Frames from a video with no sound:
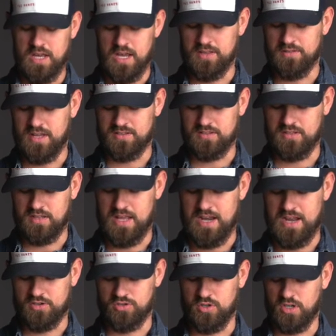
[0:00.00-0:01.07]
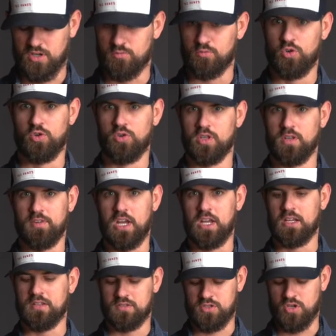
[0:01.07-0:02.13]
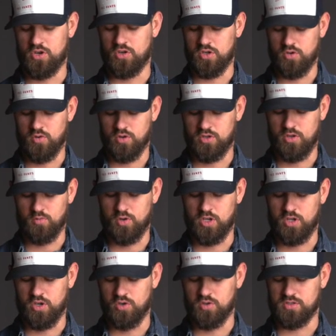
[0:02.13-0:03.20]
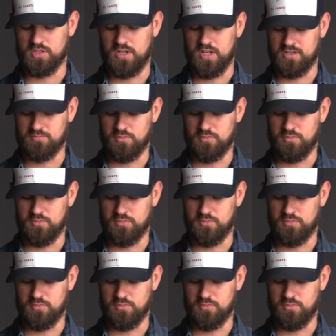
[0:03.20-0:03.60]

and that's, that actually can ruin the vane. So you only wanna use as